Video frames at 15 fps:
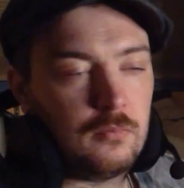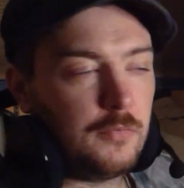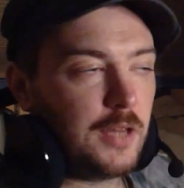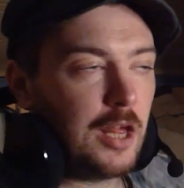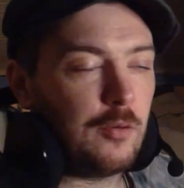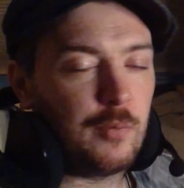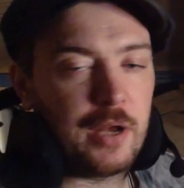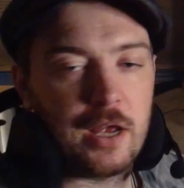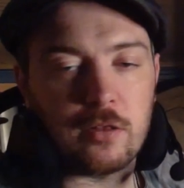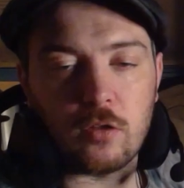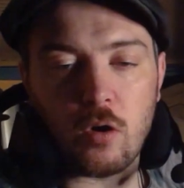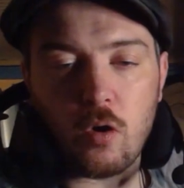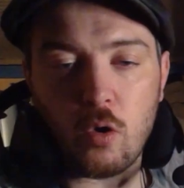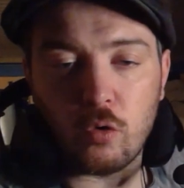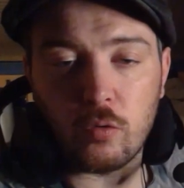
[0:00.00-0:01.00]
Then we get
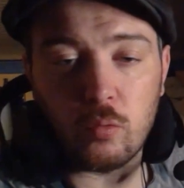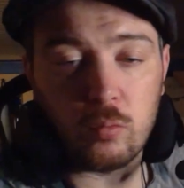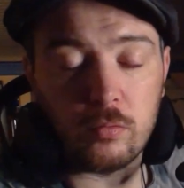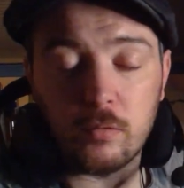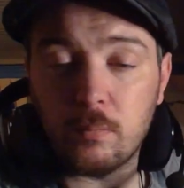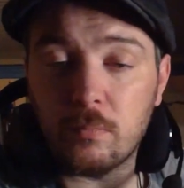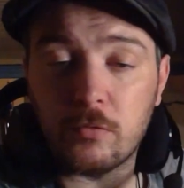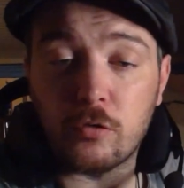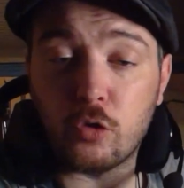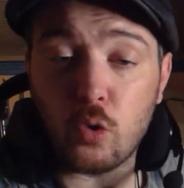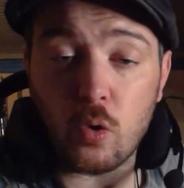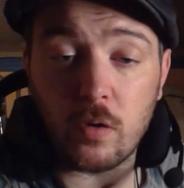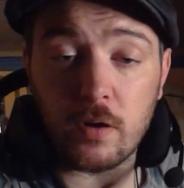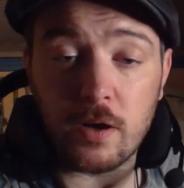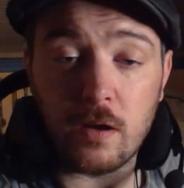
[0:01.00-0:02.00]
the whole
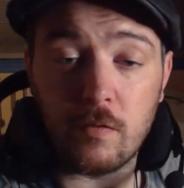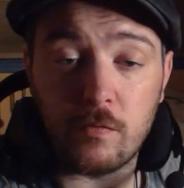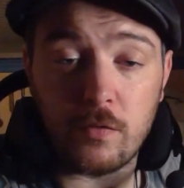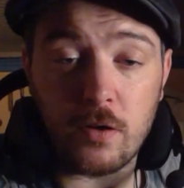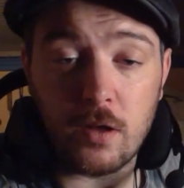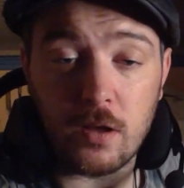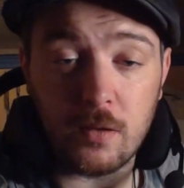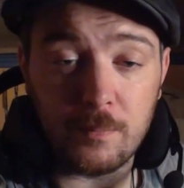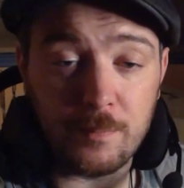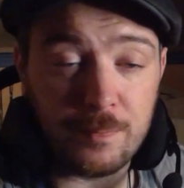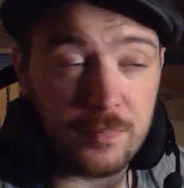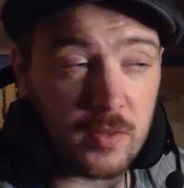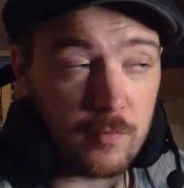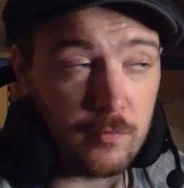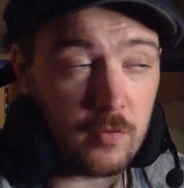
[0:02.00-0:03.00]
story of
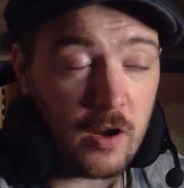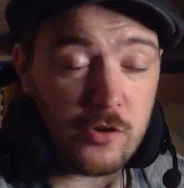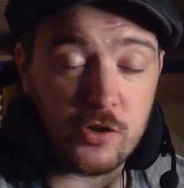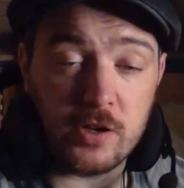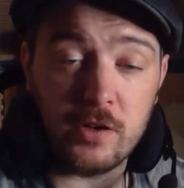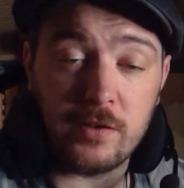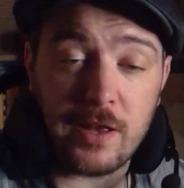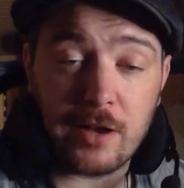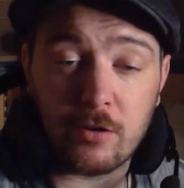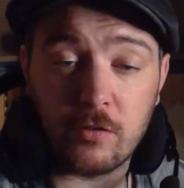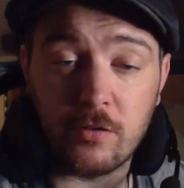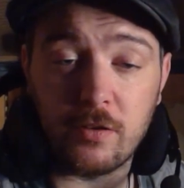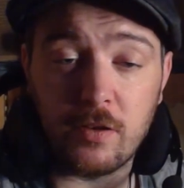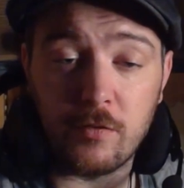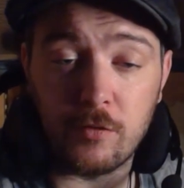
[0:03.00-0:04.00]
Frenchie's
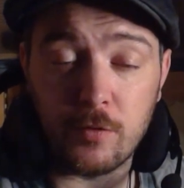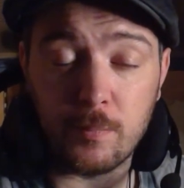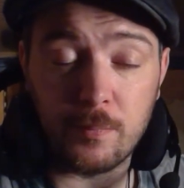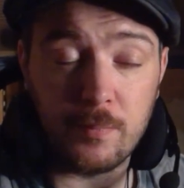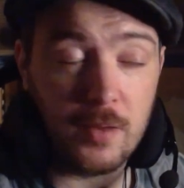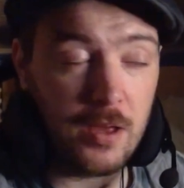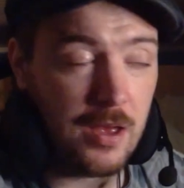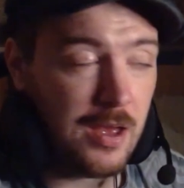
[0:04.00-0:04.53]
exorcism.